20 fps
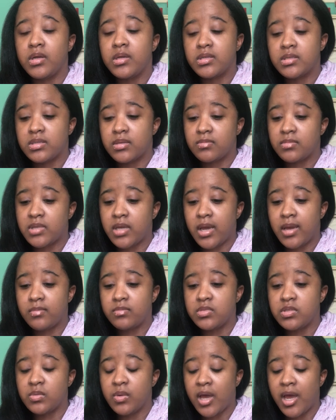
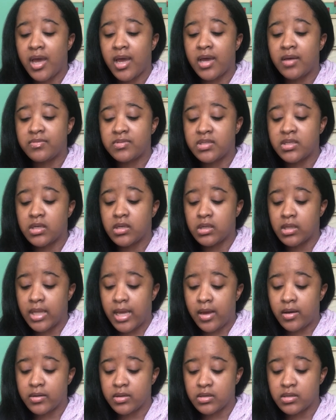Sometimes you have to
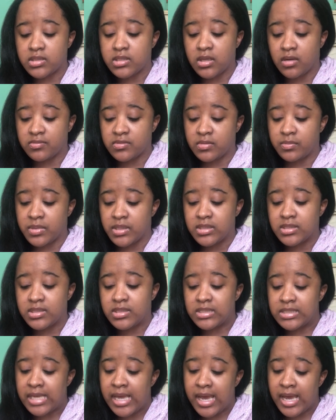allow yourself to be
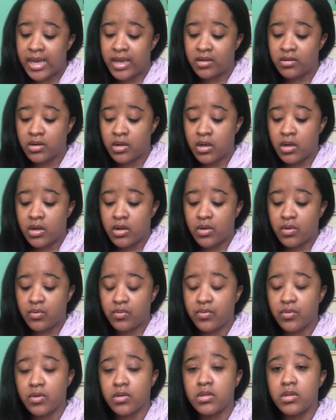sad
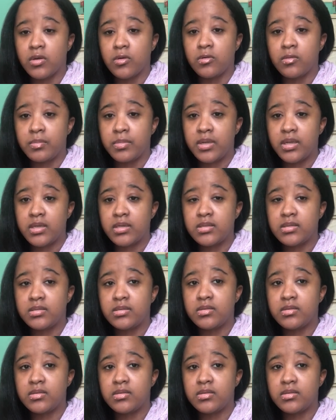for a little bit,